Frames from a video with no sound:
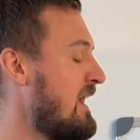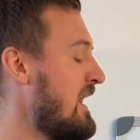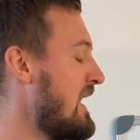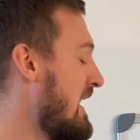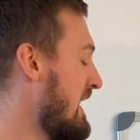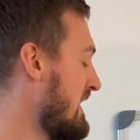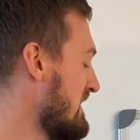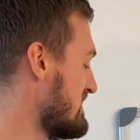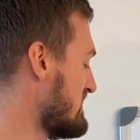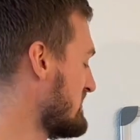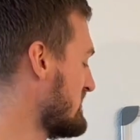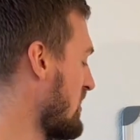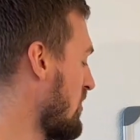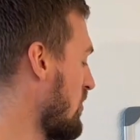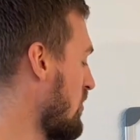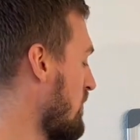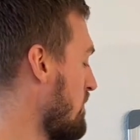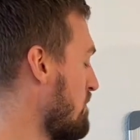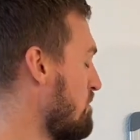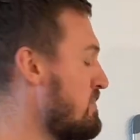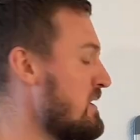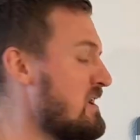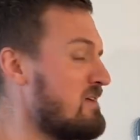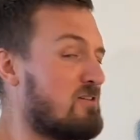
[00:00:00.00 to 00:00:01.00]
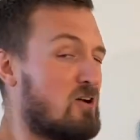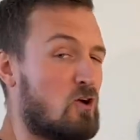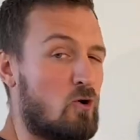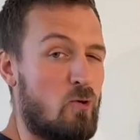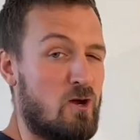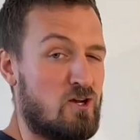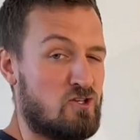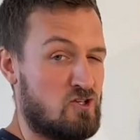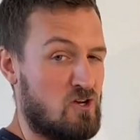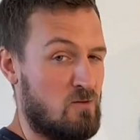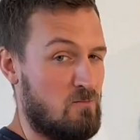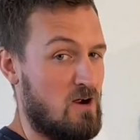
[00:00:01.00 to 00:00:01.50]
And so, a bit of a
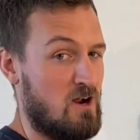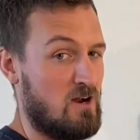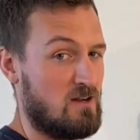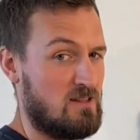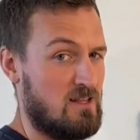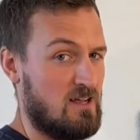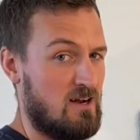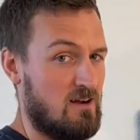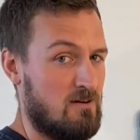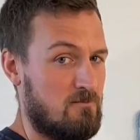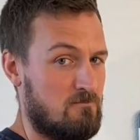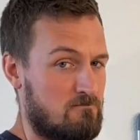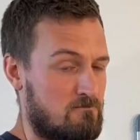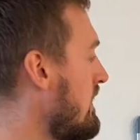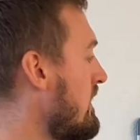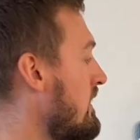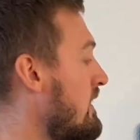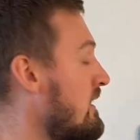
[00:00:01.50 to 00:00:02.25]
question mark there.